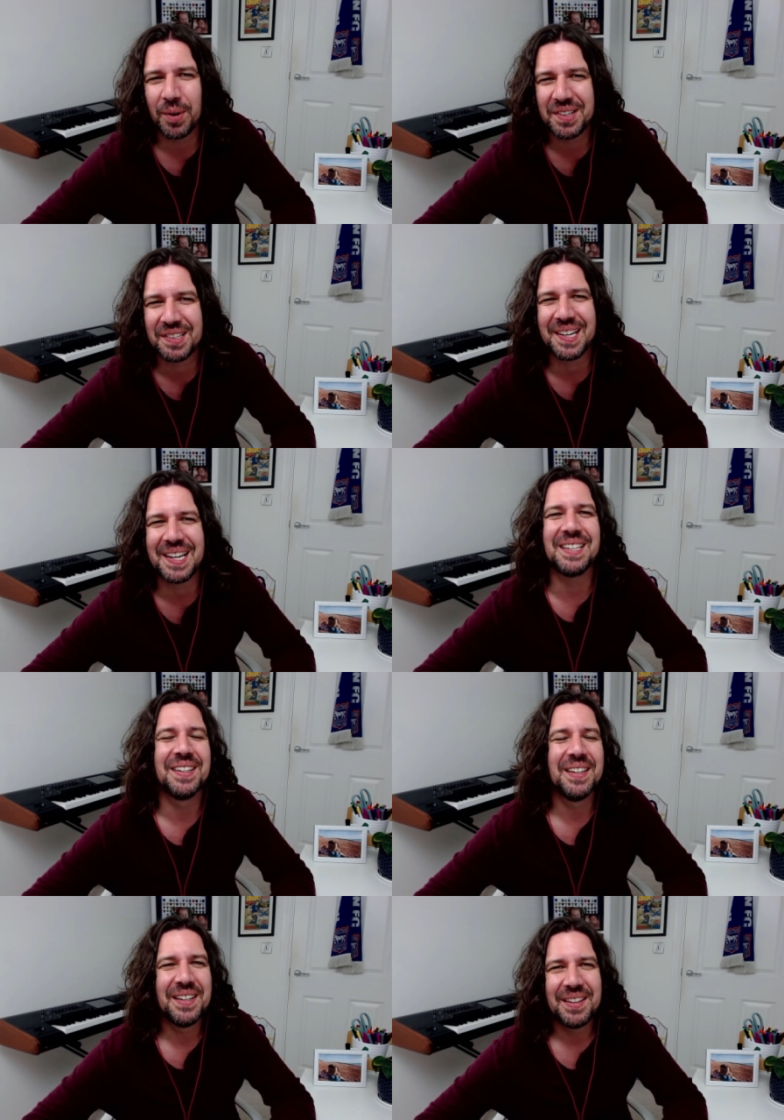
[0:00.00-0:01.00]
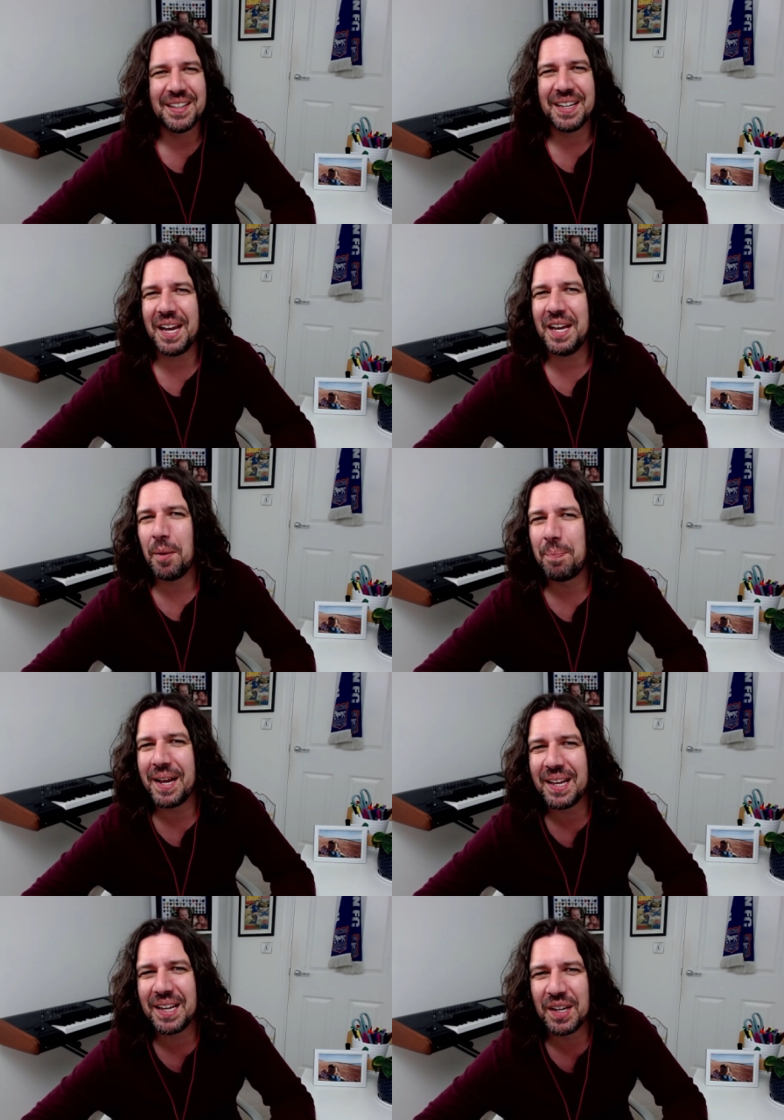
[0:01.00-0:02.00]
We'd seen the
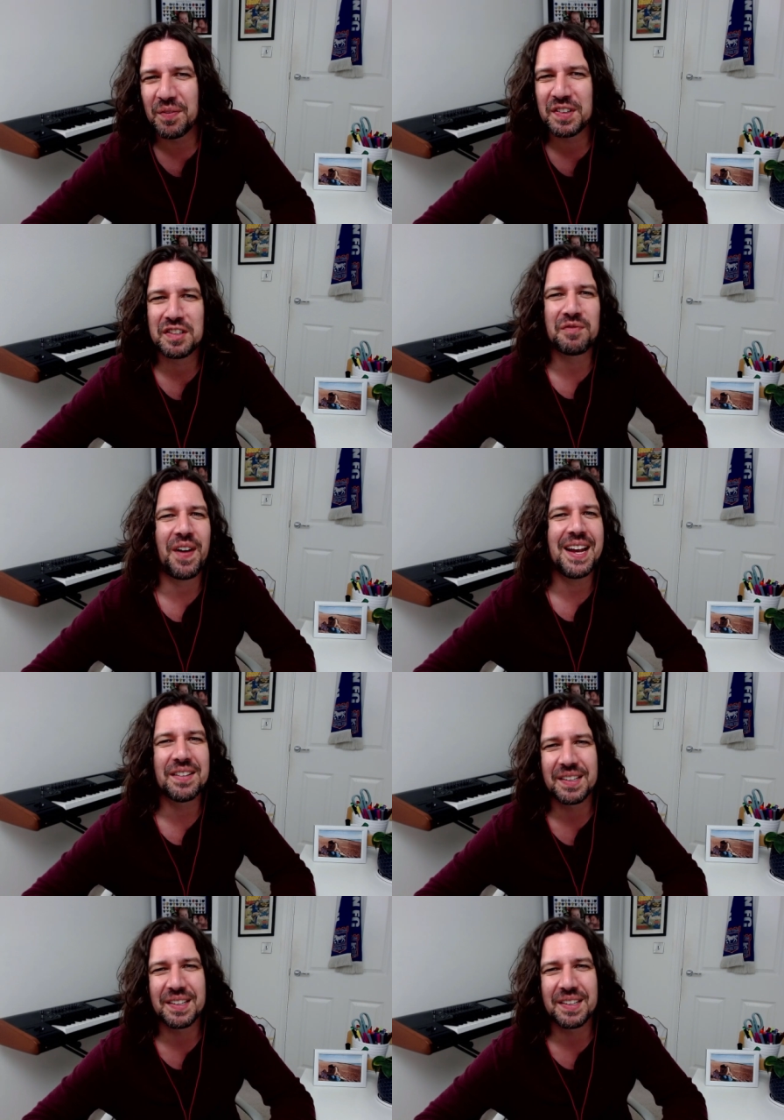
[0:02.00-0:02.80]
inability of Sven